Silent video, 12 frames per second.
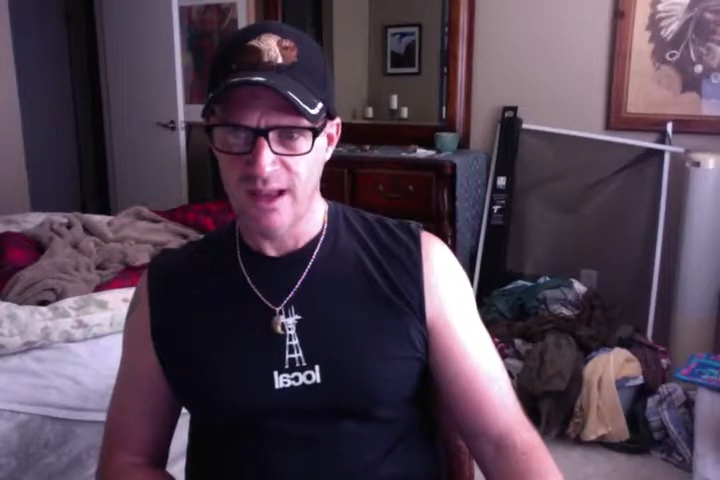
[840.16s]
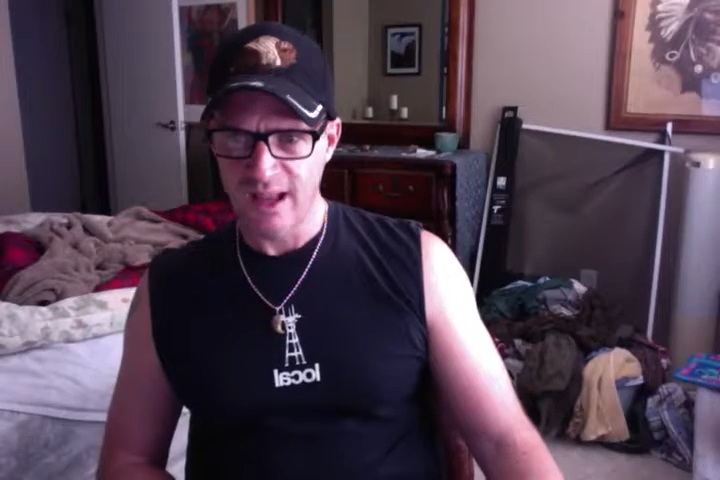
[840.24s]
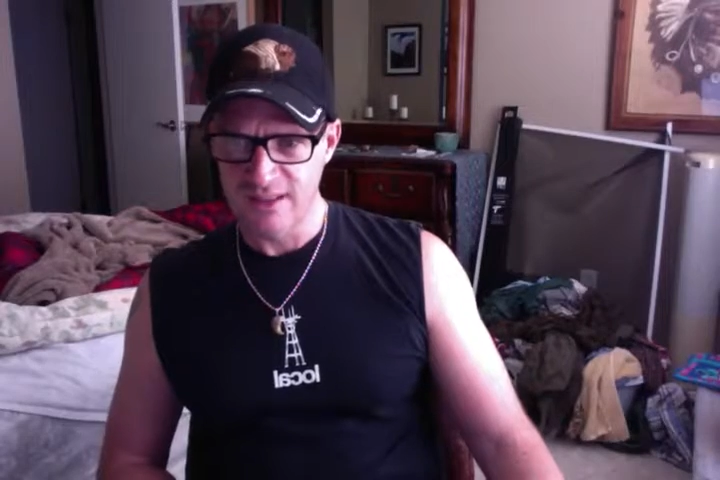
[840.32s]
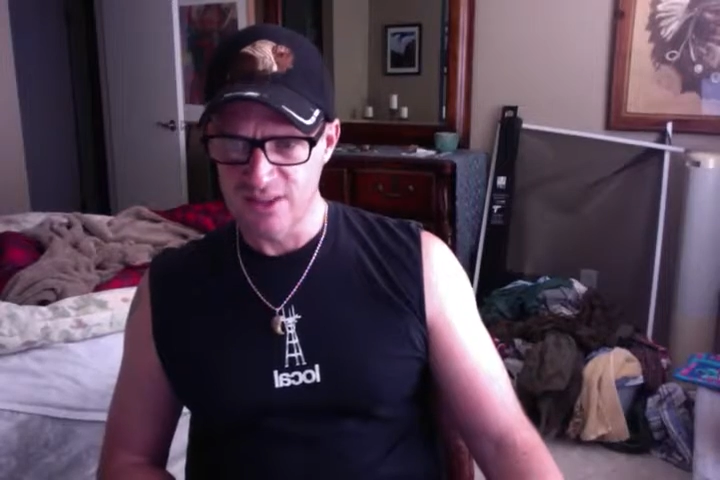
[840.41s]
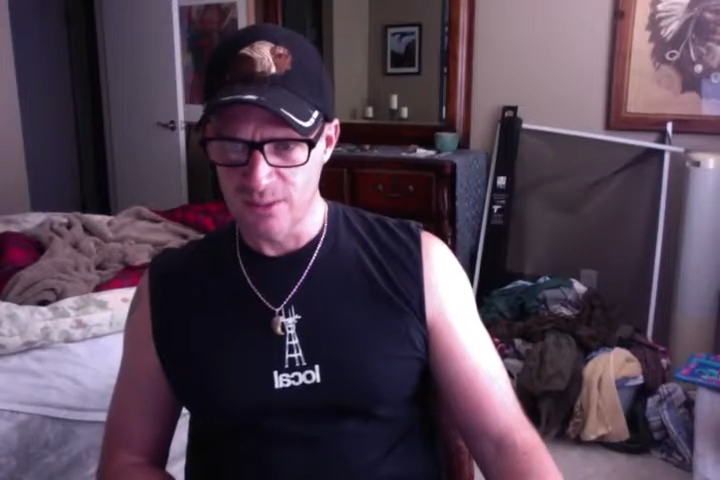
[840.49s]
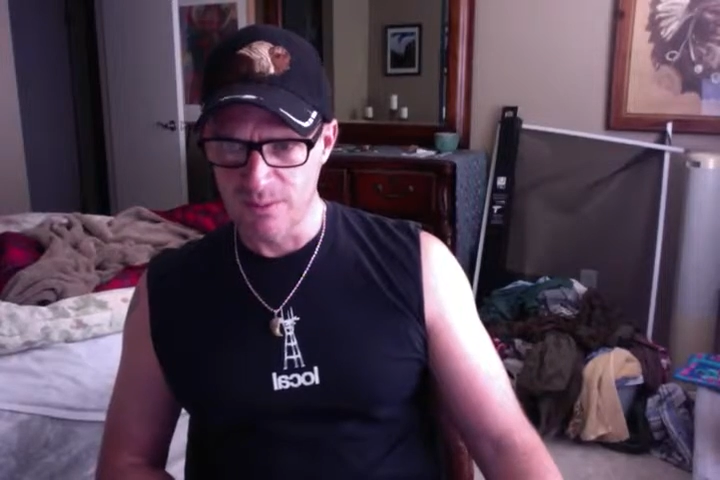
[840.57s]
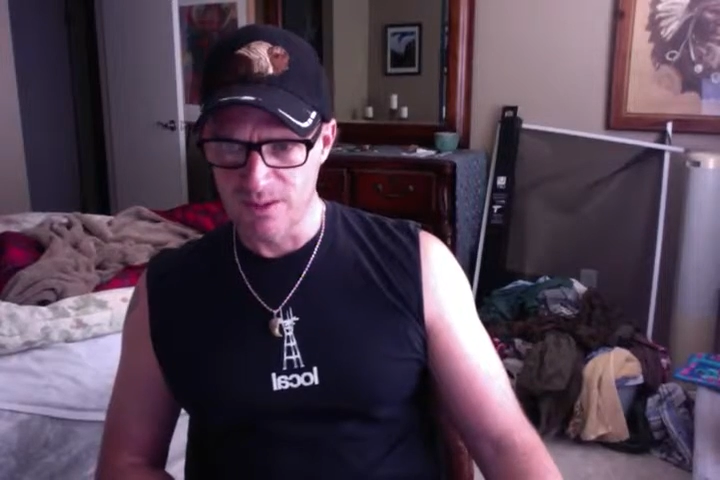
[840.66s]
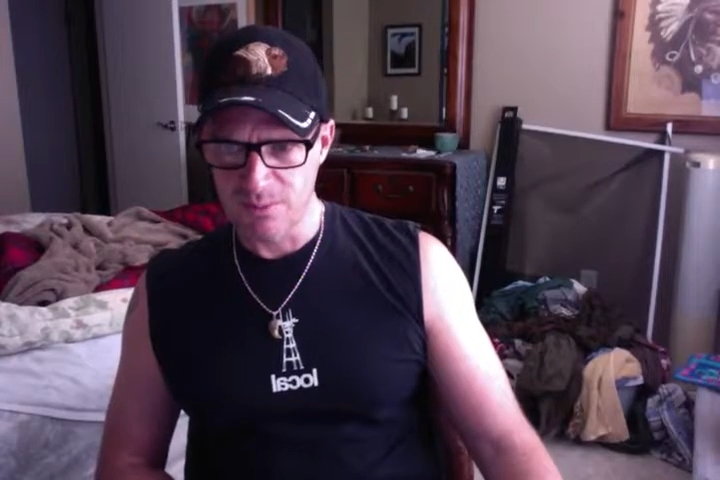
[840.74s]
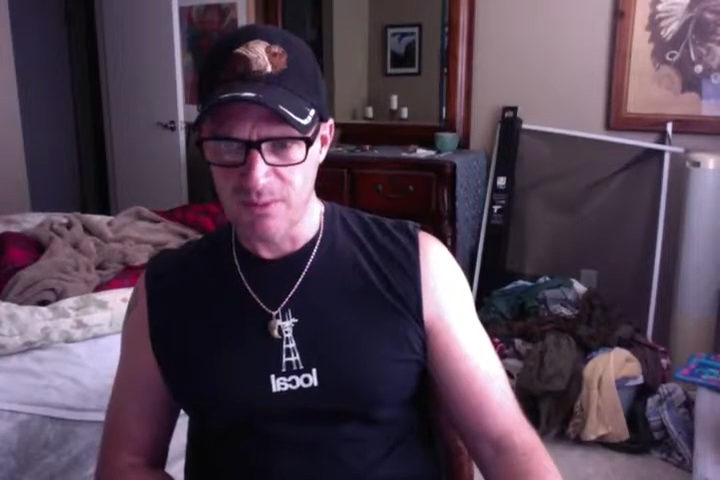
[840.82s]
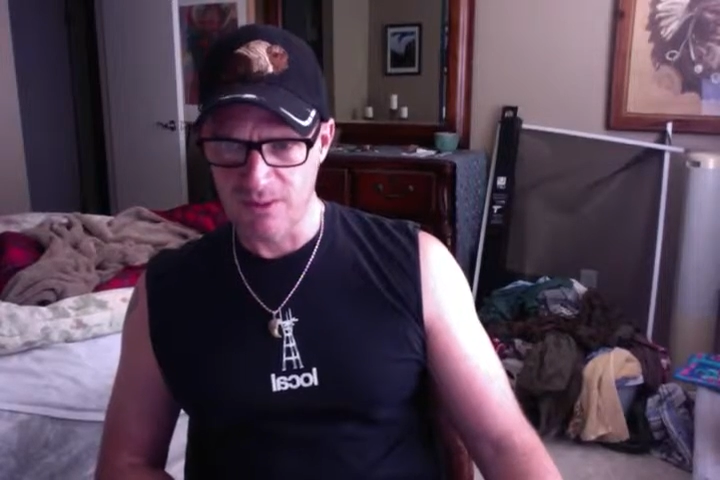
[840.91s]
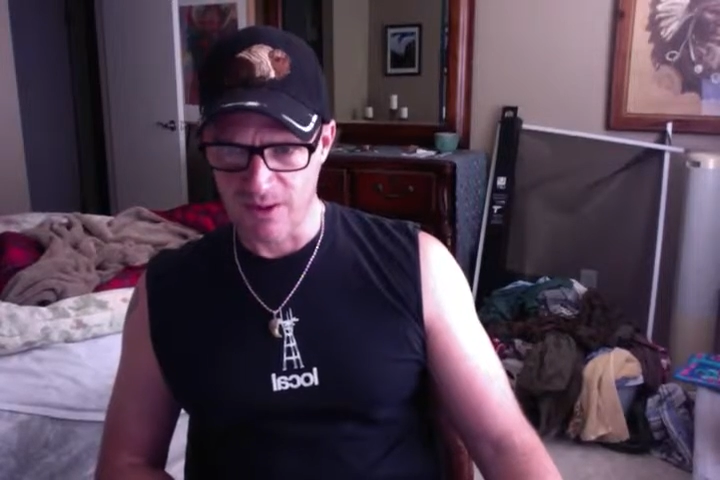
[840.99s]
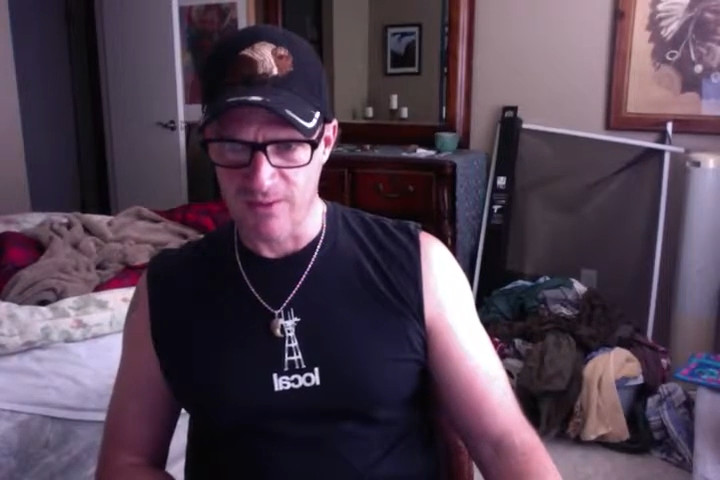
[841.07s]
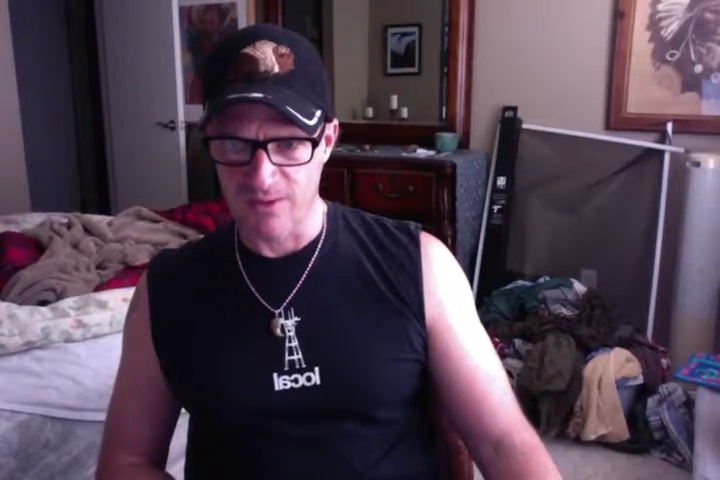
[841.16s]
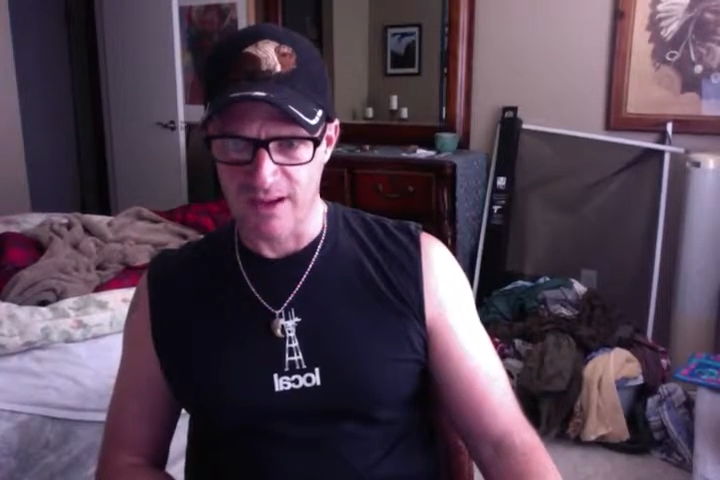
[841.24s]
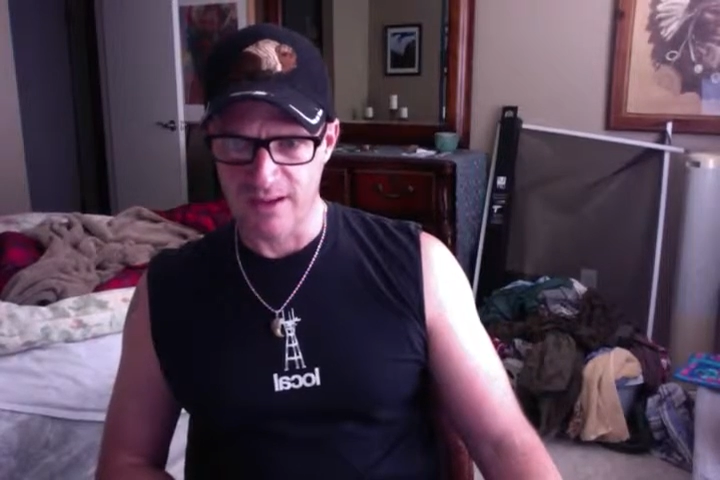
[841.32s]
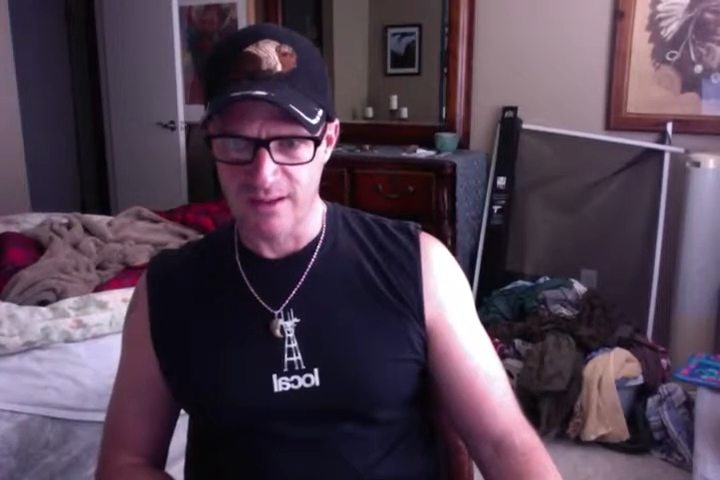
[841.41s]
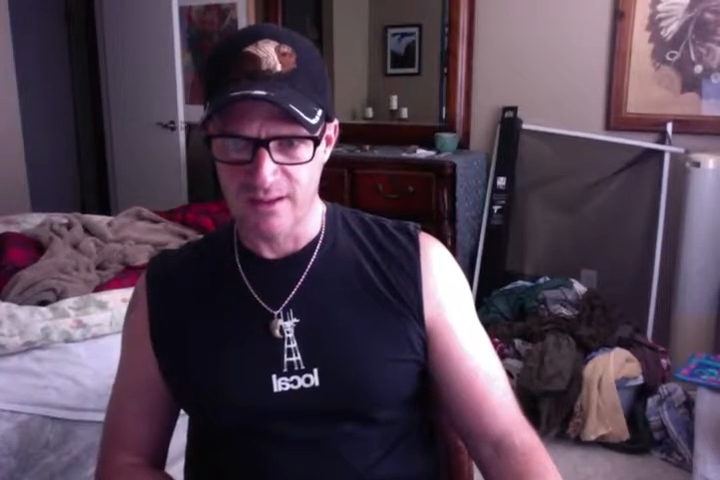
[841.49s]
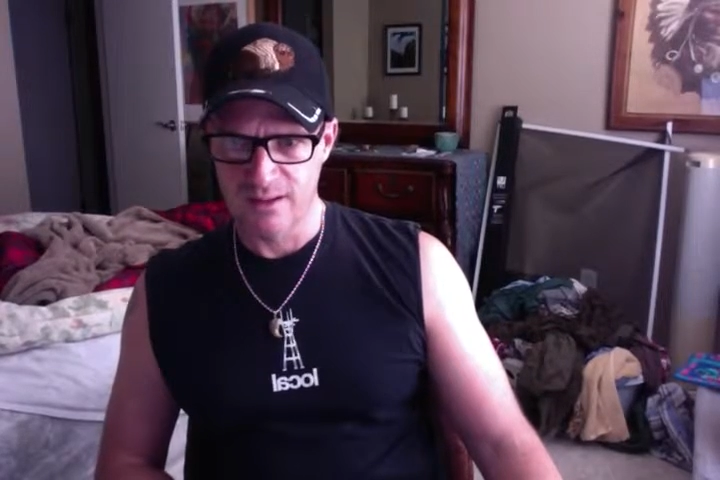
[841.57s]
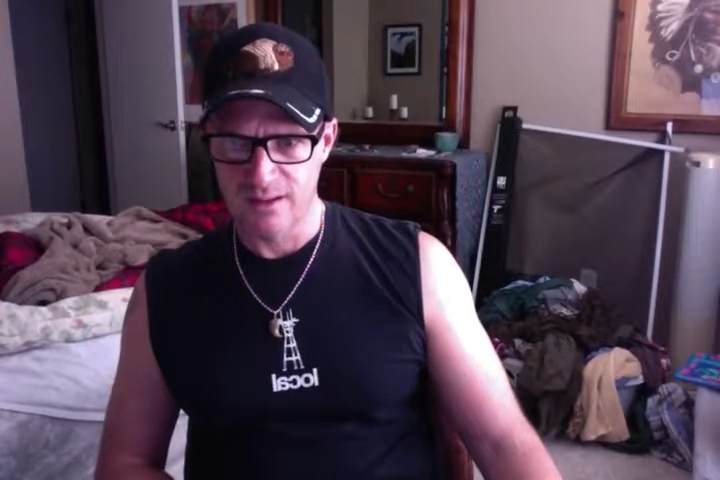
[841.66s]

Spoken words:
Answer must be verified,